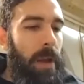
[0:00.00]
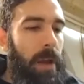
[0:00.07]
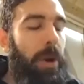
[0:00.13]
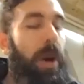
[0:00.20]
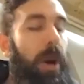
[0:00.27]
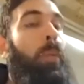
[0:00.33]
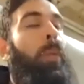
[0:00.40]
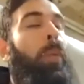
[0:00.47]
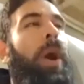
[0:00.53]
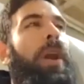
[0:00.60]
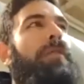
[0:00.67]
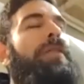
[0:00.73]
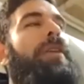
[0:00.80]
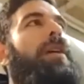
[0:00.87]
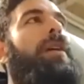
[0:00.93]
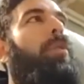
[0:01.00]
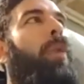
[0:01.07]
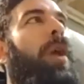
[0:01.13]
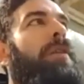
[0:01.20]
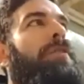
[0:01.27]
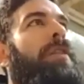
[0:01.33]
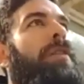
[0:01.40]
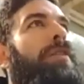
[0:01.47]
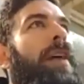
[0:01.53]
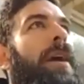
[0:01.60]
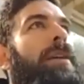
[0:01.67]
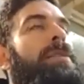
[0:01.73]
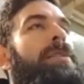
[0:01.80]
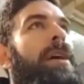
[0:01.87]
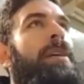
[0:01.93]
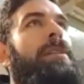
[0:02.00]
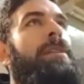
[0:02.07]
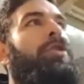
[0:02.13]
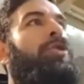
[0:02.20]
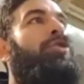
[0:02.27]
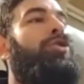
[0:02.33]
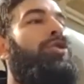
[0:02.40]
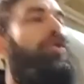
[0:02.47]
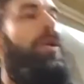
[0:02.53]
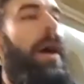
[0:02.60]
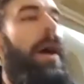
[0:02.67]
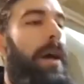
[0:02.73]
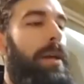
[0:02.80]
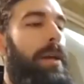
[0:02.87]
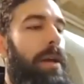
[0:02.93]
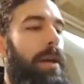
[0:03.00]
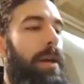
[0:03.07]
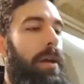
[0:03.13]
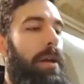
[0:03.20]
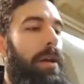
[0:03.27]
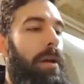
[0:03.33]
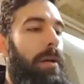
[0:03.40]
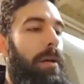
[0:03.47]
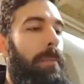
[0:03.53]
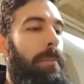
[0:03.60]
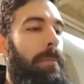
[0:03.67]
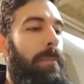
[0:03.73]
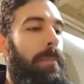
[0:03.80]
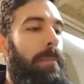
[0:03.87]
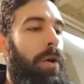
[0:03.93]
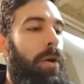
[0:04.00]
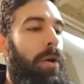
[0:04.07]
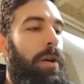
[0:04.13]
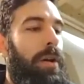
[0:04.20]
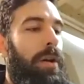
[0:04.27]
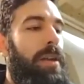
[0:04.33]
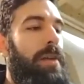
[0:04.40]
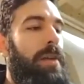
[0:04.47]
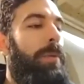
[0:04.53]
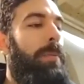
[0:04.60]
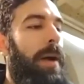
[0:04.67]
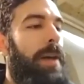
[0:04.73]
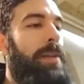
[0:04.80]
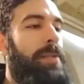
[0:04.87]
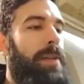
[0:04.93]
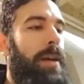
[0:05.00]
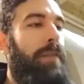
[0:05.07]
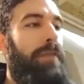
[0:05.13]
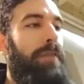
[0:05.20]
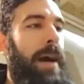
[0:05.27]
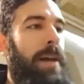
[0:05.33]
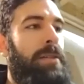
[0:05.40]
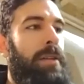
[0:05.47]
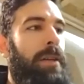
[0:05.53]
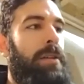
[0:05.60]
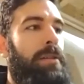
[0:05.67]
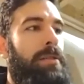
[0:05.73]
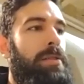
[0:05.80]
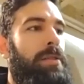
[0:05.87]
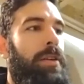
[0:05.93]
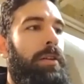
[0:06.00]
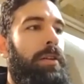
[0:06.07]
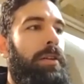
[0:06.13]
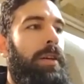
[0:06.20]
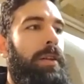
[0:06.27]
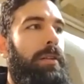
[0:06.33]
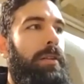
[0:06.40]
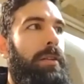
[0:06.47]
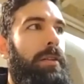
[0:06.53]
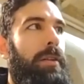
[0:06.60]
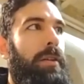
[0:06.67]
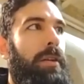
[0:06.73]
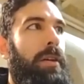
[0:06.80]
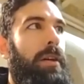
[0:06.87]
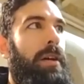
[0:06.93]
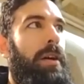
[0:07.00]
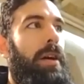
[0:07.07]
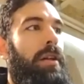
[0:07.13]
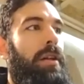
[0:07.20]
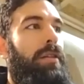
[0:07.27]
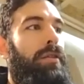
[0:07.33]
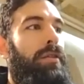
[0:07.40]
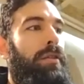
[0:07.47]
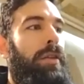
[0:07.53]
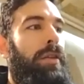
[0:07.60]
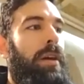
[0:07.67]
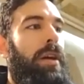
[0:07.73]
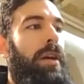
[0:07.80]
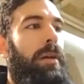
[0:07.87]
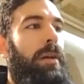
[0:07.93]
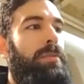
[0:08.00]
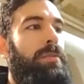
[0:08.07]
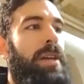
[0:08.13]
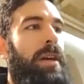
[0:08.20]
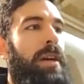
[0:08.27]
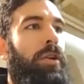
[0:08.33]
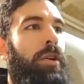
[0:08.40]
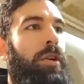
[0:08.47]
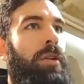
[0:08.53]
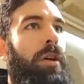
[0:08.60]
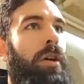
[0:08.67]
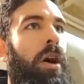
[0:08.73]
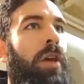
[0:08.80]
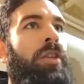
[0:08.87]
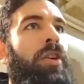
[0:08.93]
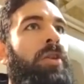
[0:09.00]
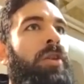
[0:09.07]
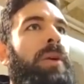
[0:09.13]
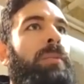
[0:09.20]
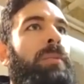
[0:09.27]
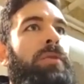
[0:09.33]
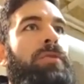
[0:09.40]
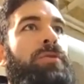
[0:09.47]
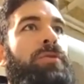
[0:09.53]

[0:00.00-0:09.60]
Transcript: but one of the one of the things is do I keep myself as a consultant that comes in on other people's